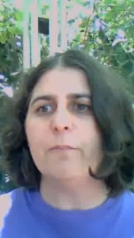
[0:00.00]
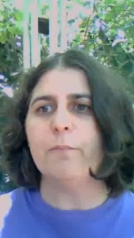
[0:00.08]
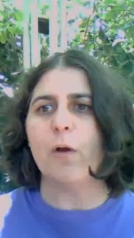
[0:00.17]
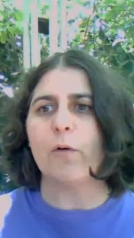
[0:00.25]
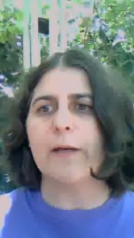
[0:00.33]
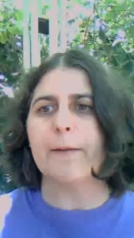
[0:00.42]

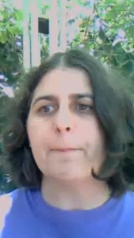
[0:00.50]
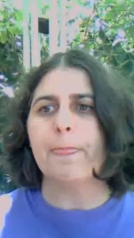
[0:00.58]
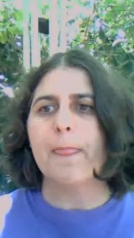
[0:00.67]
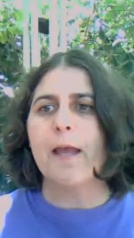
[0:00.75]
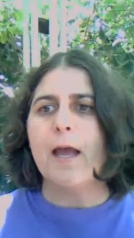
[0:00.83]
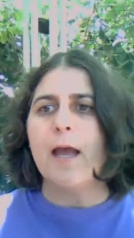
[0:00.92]
blogging.
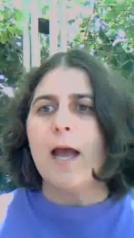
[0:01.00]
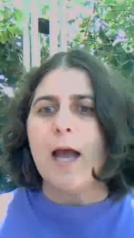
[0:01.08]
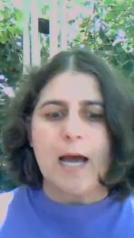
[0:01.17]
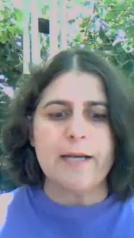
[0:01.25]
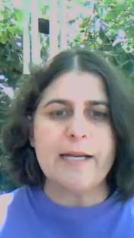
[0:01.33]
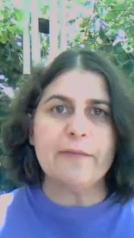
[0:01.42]

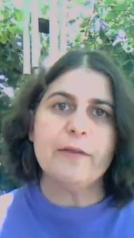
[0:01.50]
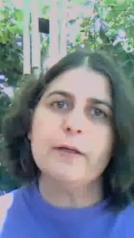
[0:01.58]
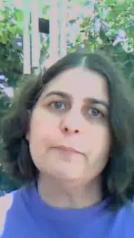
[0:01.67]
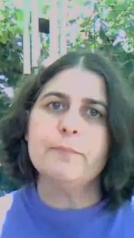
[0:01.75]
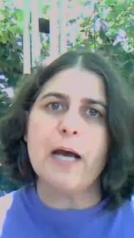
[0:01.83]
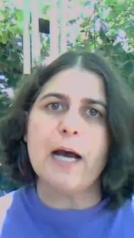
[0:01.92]
Another